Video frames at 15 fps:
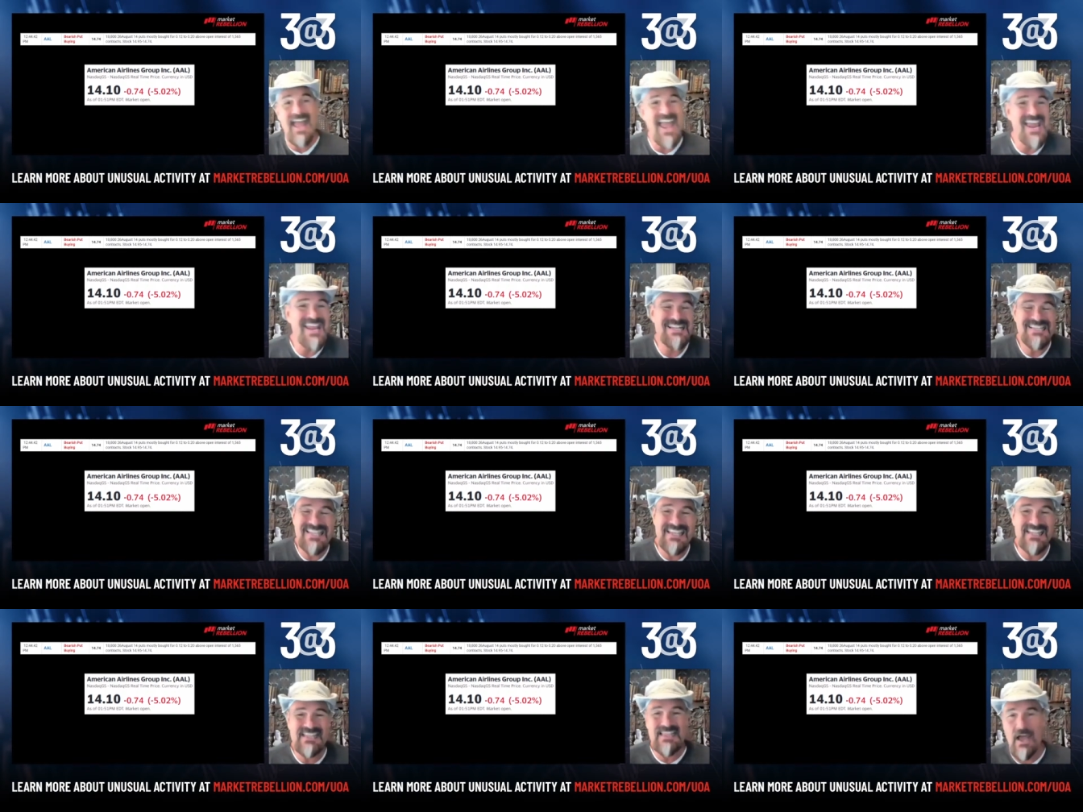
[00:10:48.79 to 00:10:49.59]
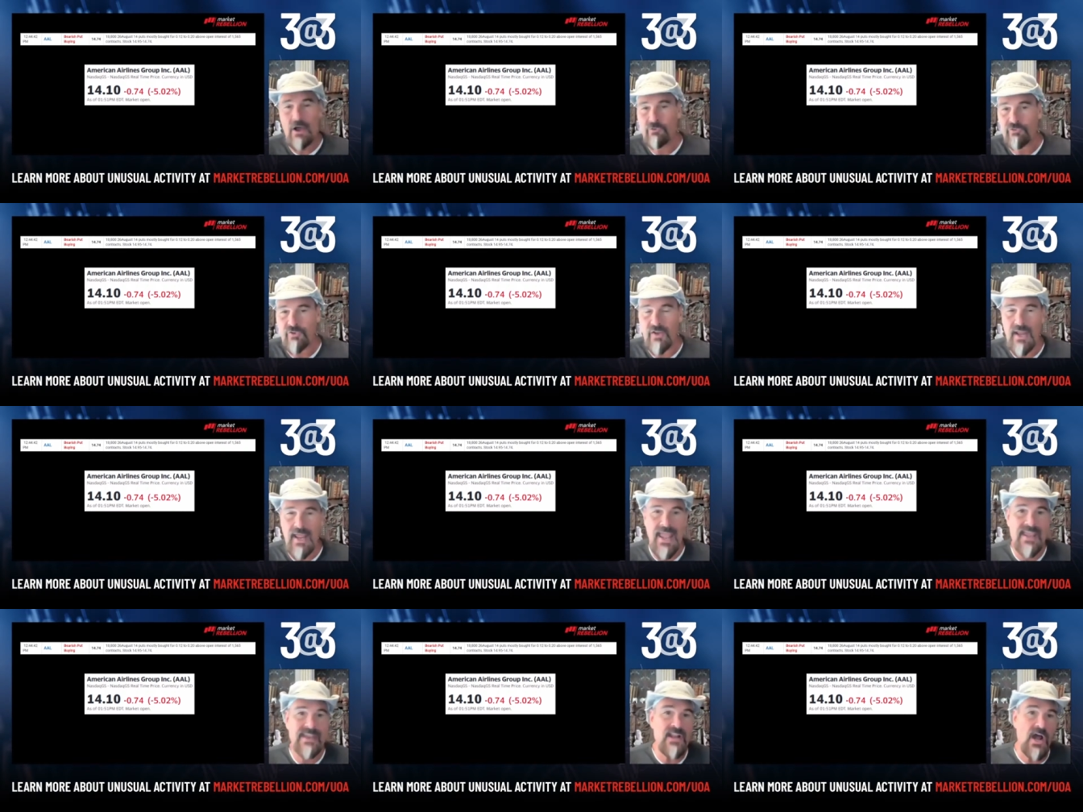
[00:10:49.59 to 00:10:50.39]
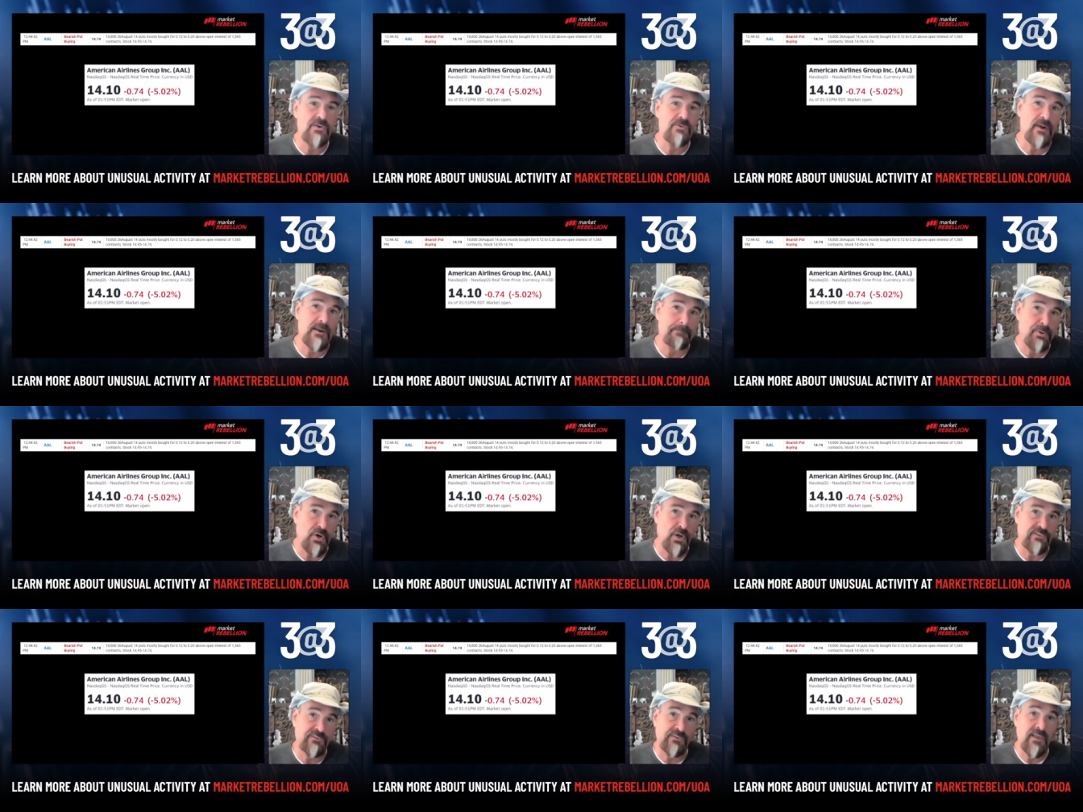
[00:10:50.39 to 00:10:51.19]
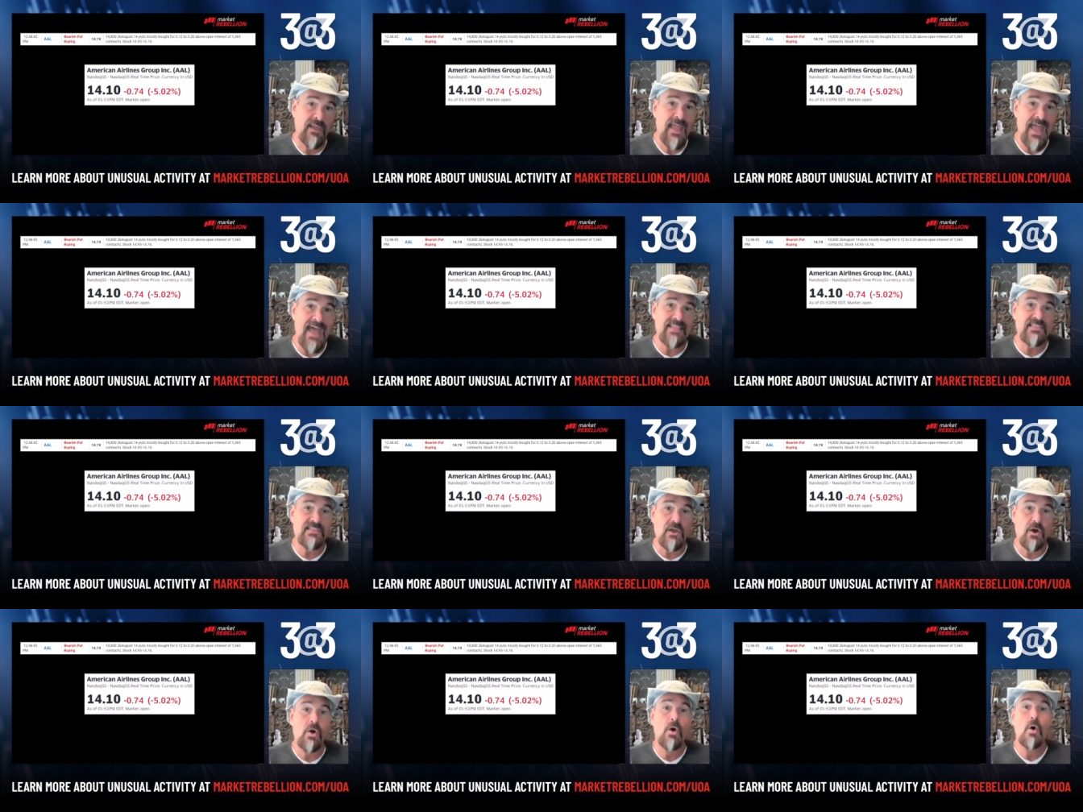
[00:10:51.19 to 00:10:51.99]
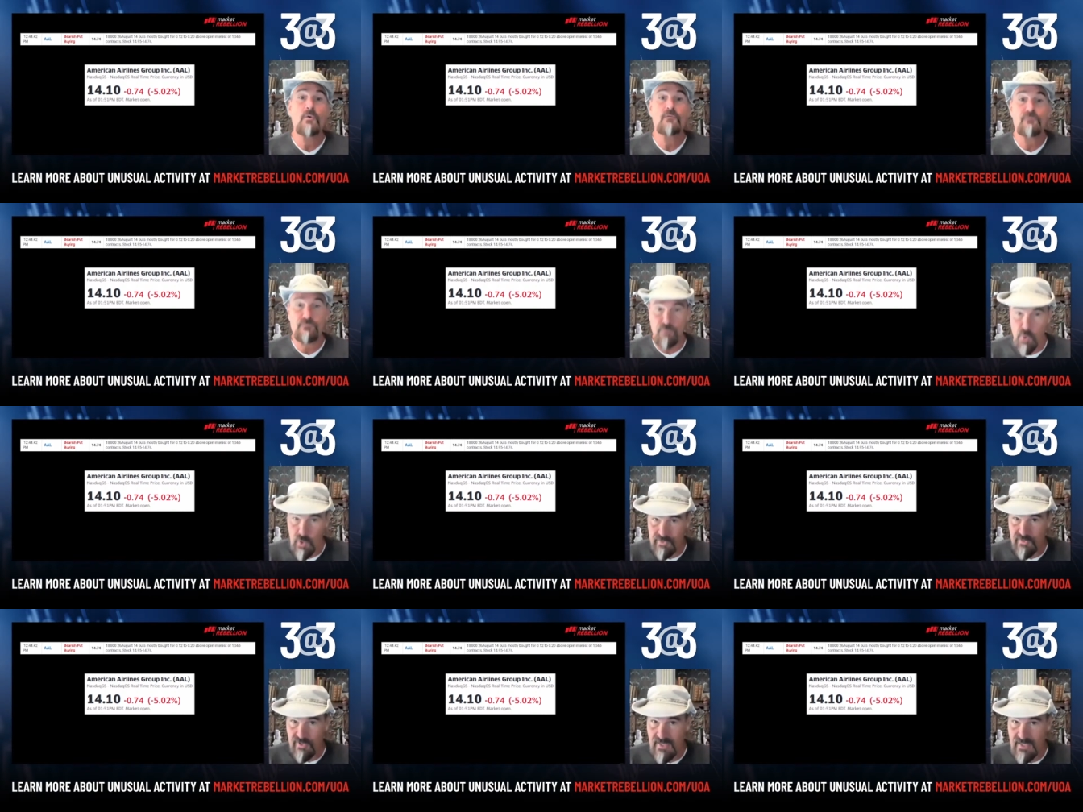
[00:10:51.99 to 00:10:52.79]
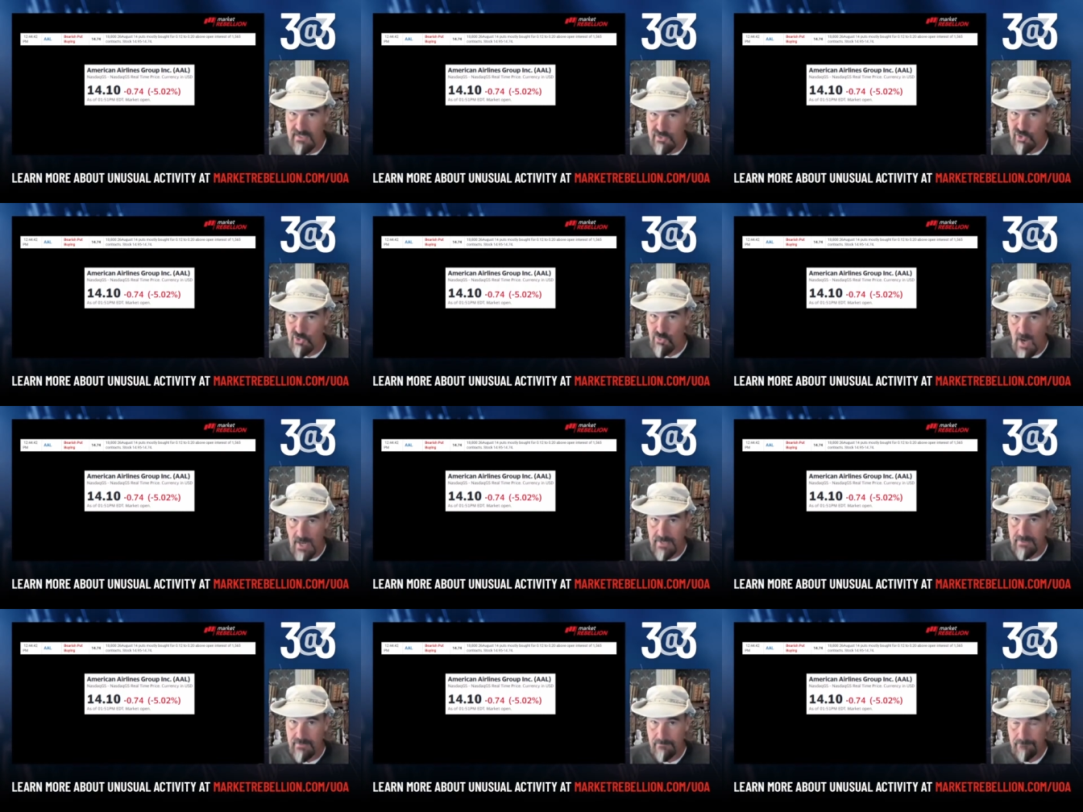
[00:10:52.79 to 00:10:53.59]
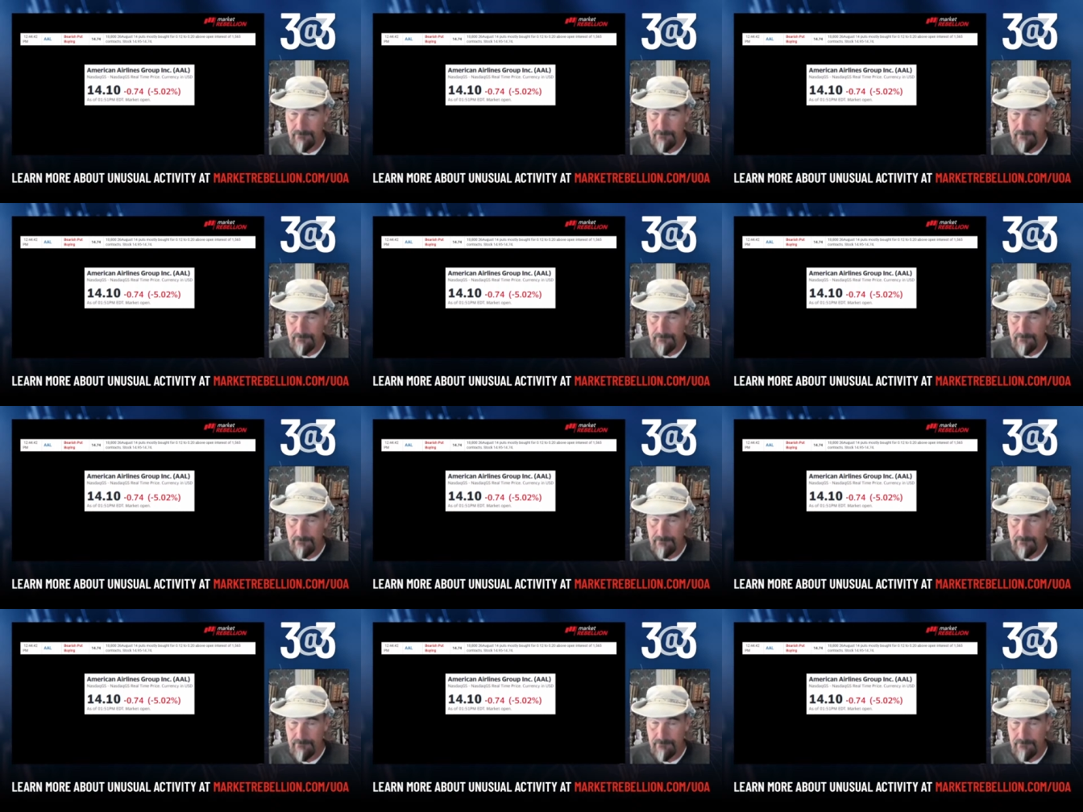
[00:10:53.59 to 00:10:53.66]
18,800 puts at the 14 strike.